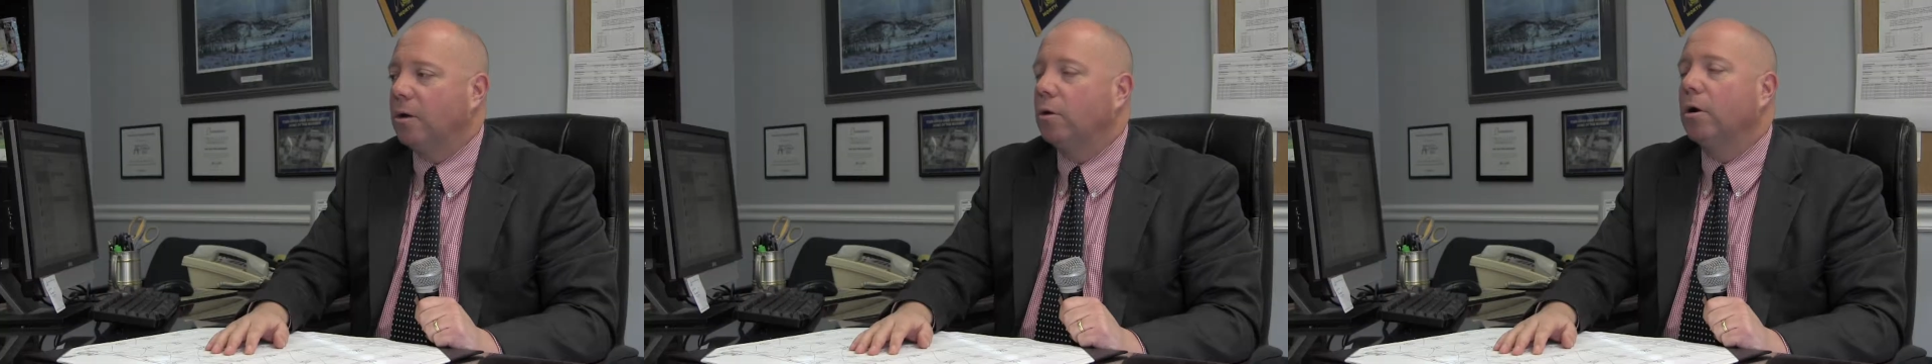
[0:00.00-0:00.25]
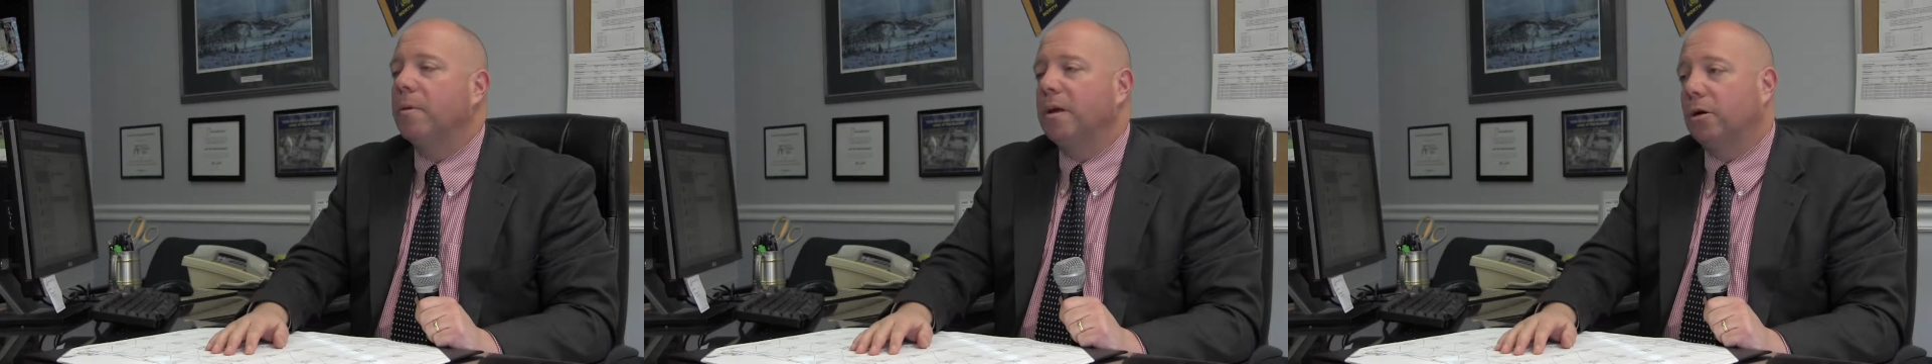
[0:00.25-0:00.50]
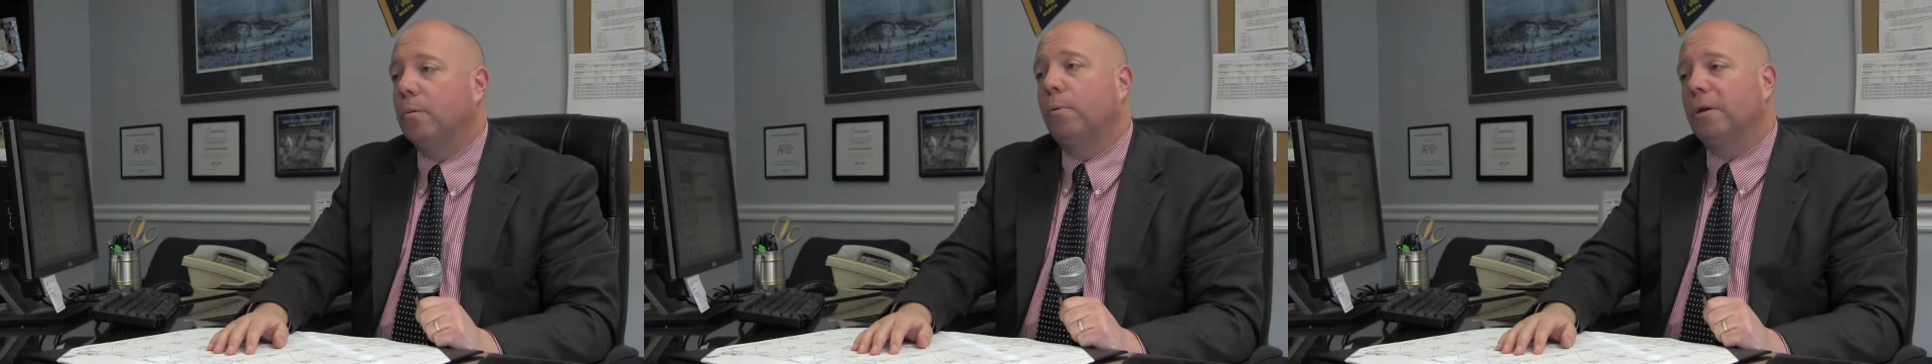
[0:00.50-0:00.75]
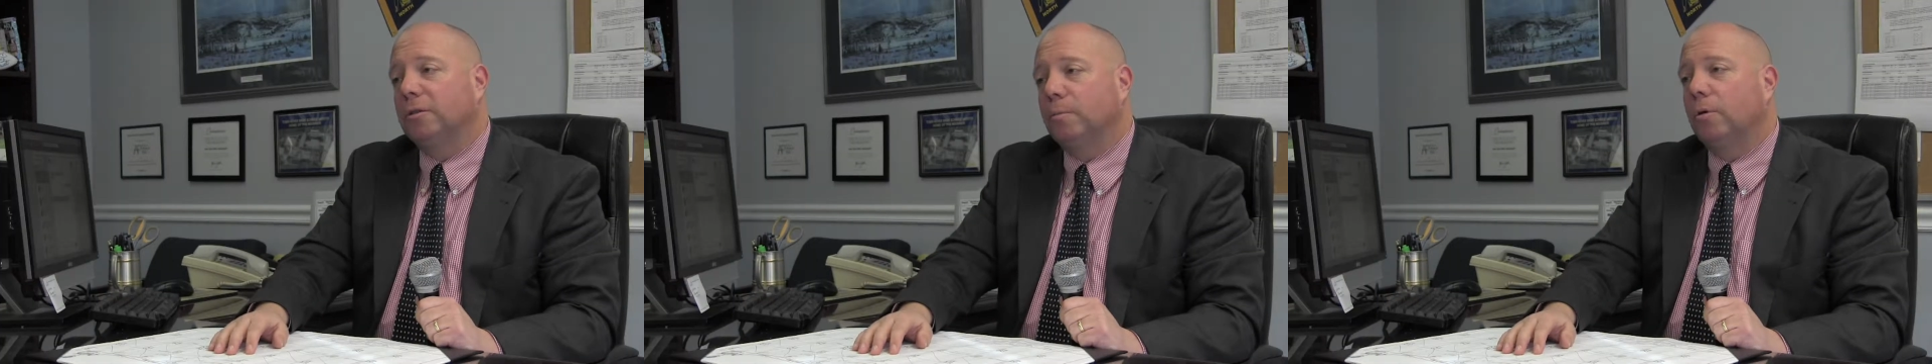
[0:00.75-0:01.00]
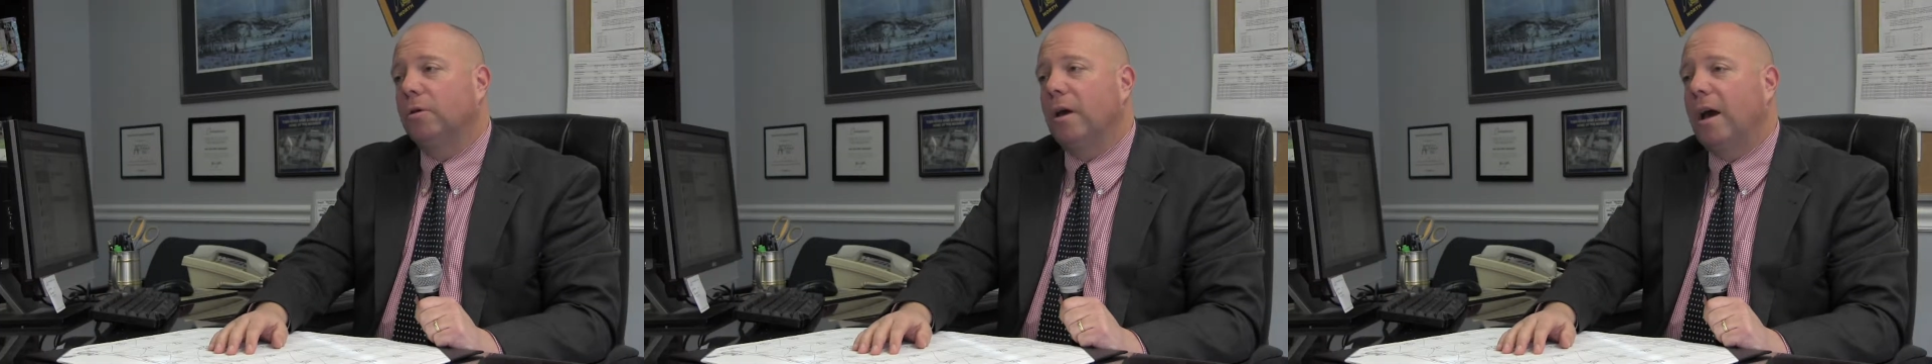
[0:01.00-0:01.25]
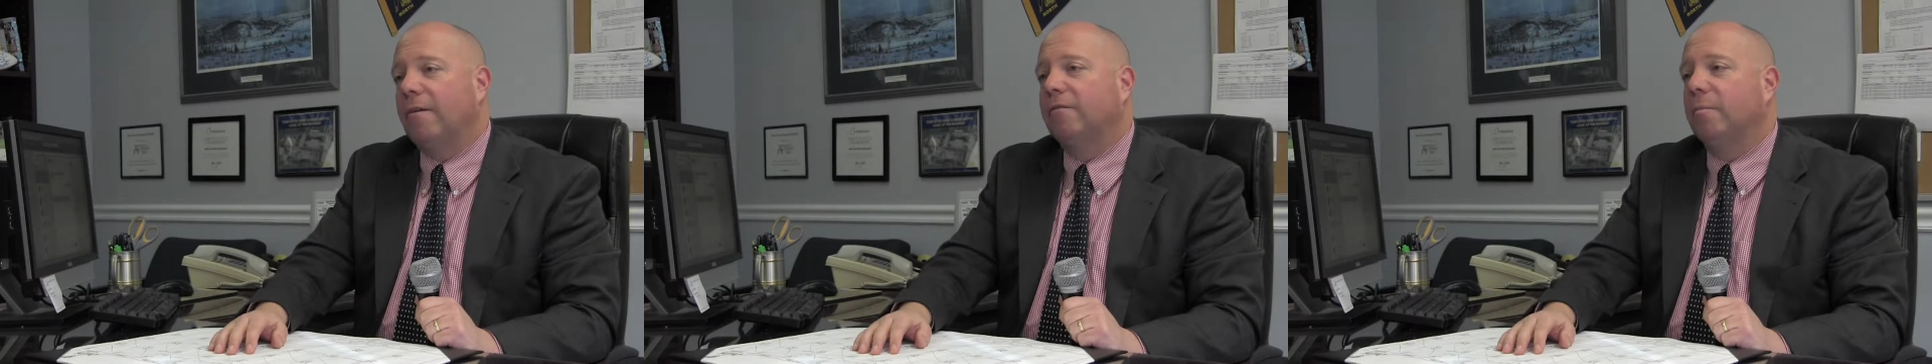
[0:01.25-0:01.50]
in order to be a good principal, you
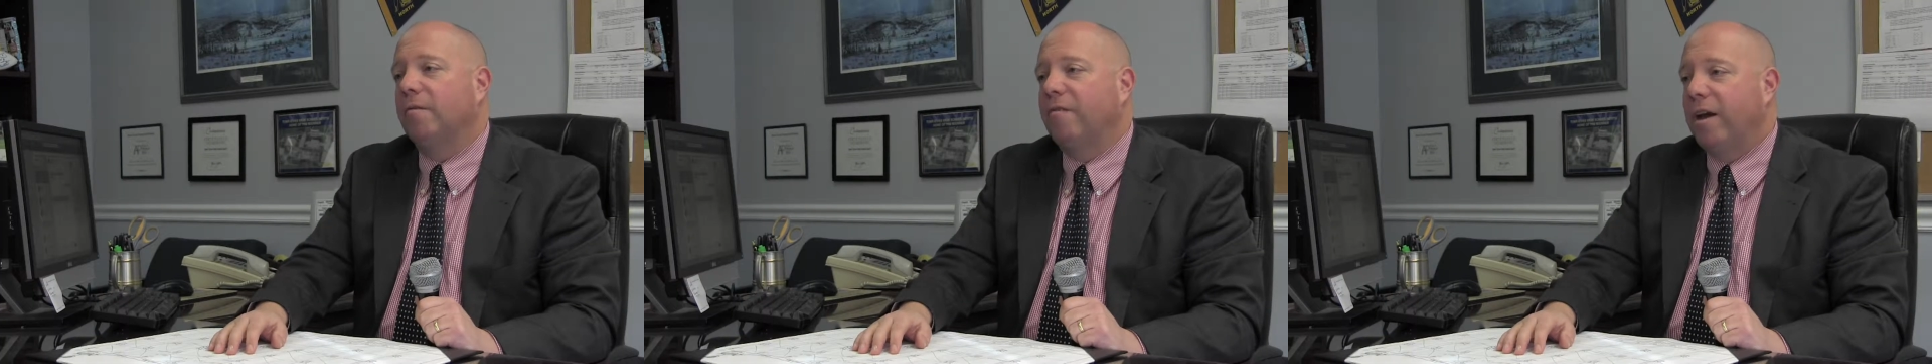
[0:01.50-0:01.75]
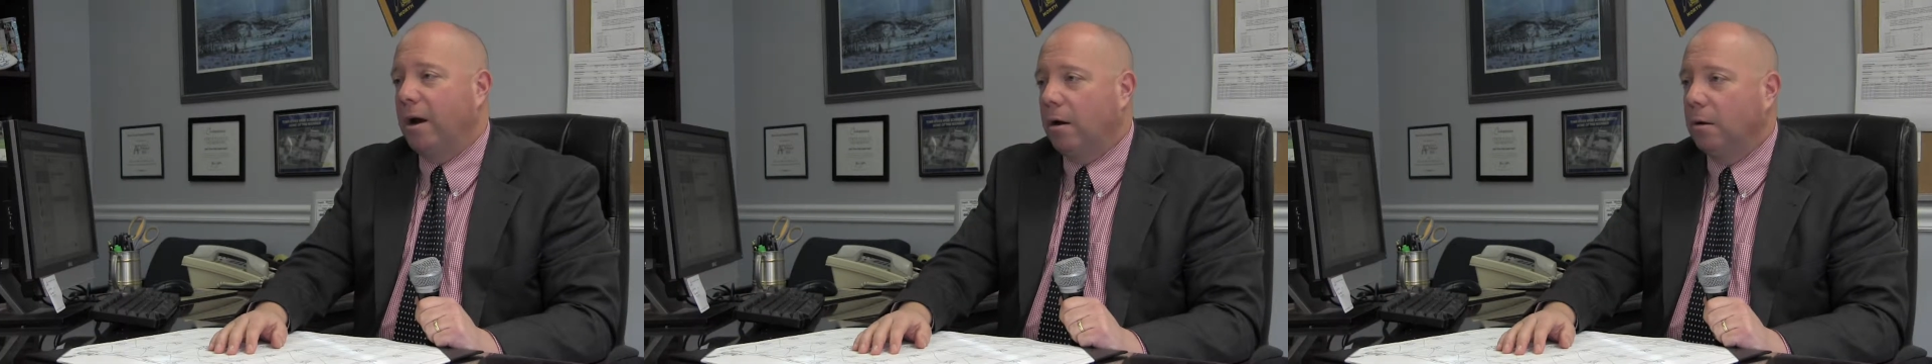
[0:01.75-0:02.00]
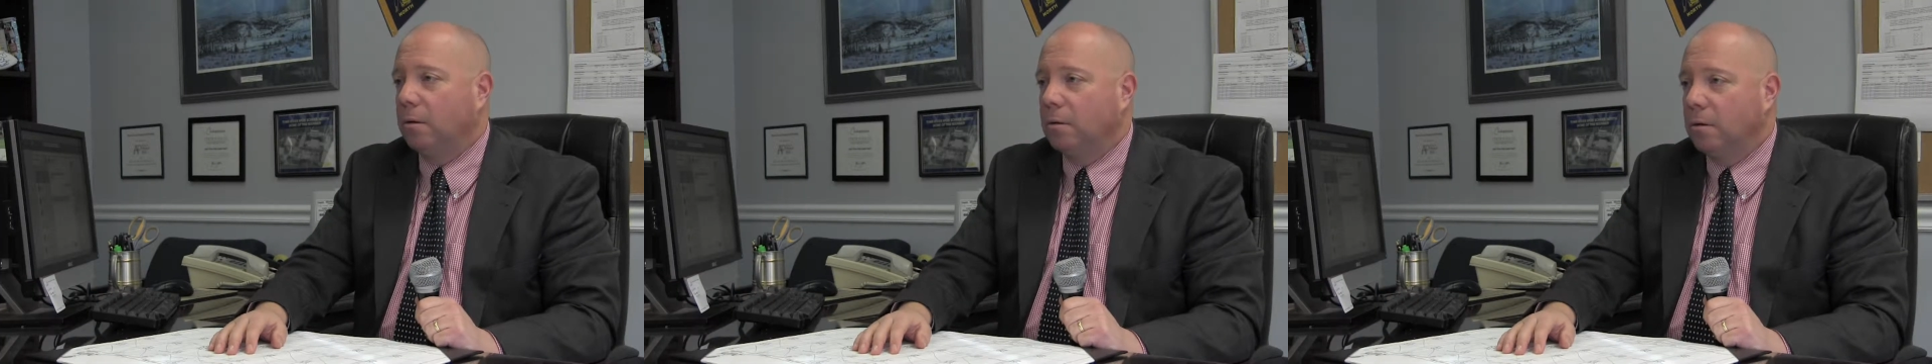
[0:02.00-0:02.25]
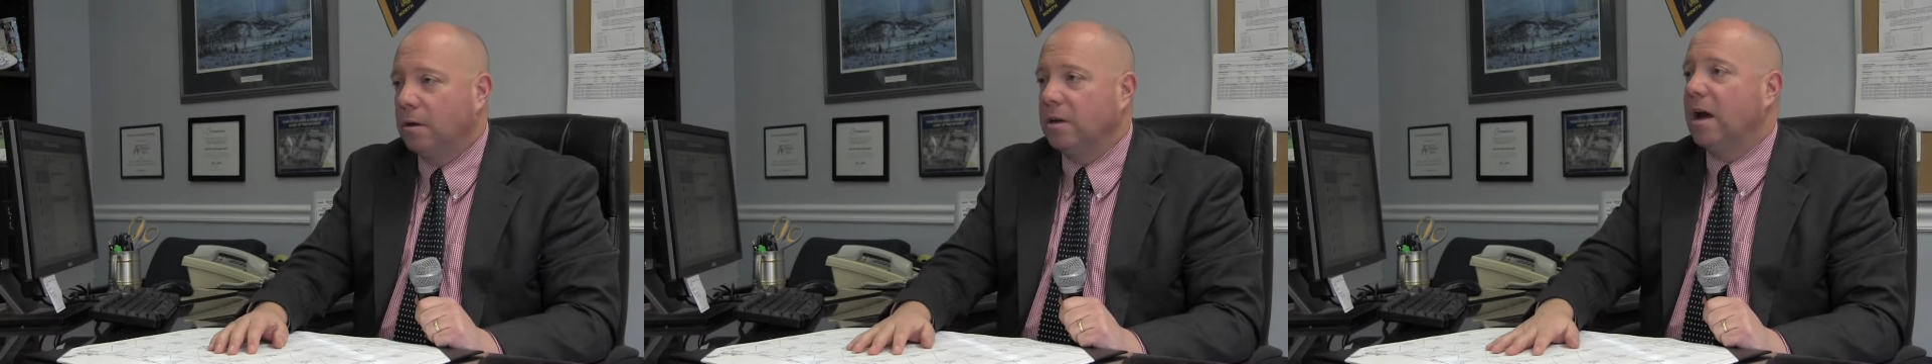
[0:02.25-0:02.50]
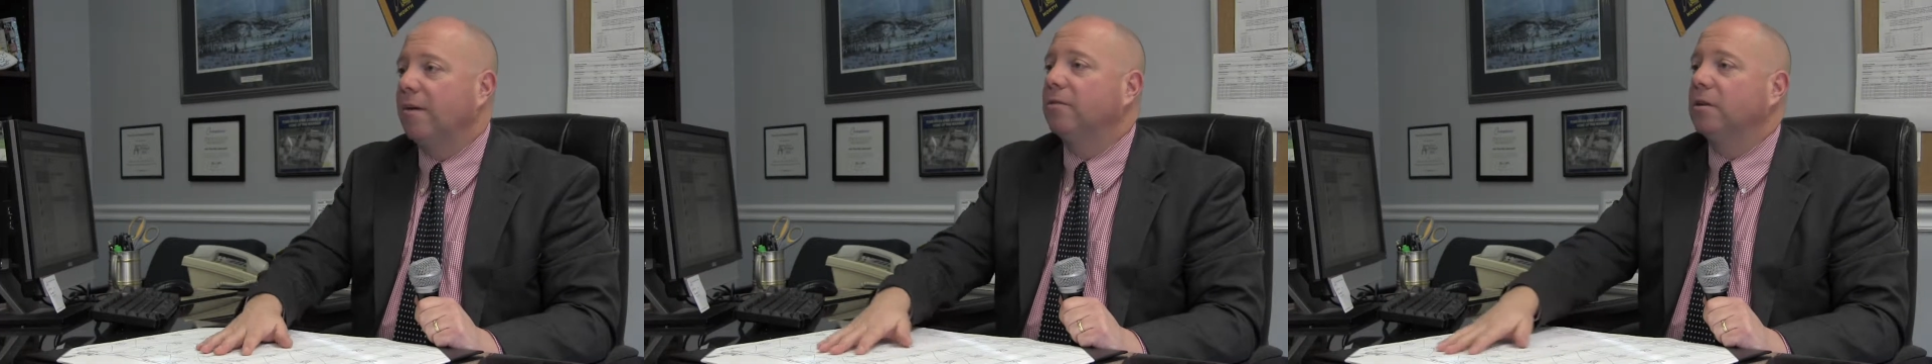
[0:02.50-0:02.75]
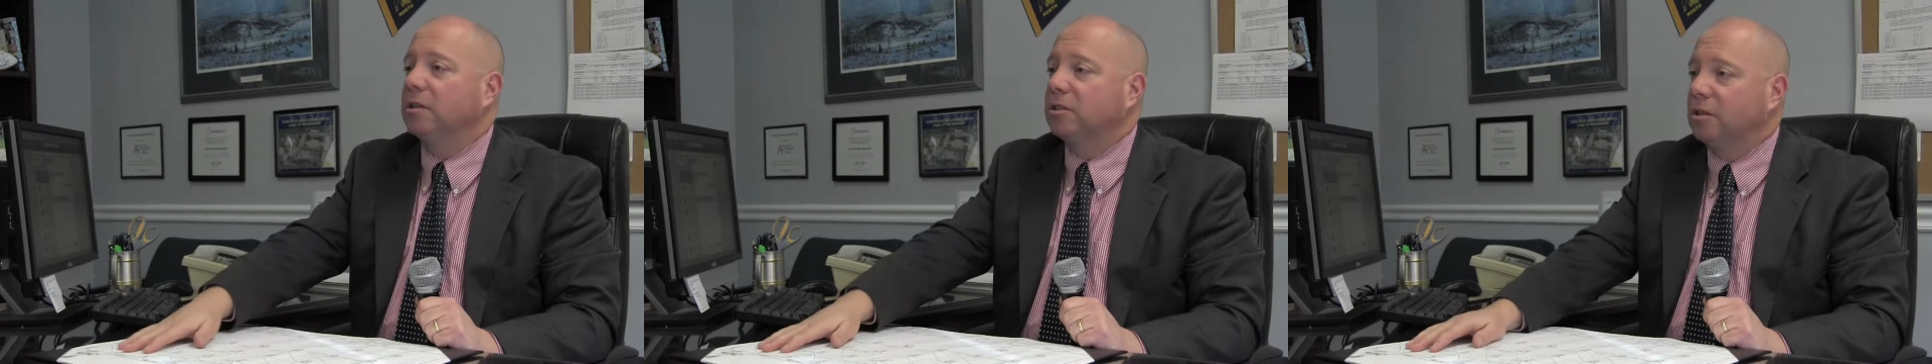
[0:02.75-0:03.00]
have to be fair and you have
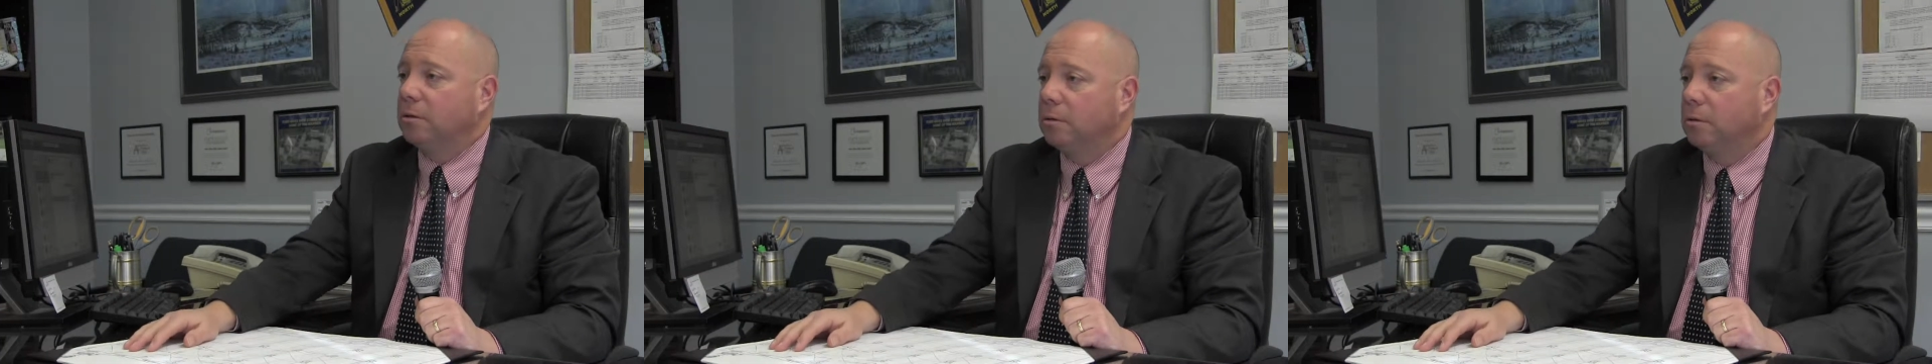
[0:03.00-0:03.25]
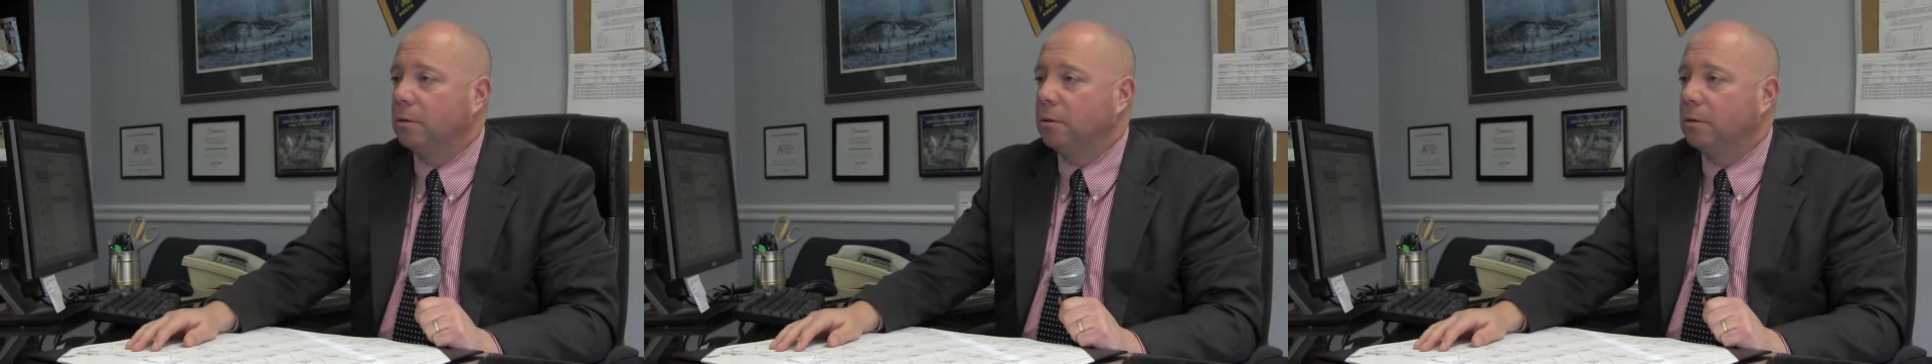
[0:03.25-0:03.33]
to listen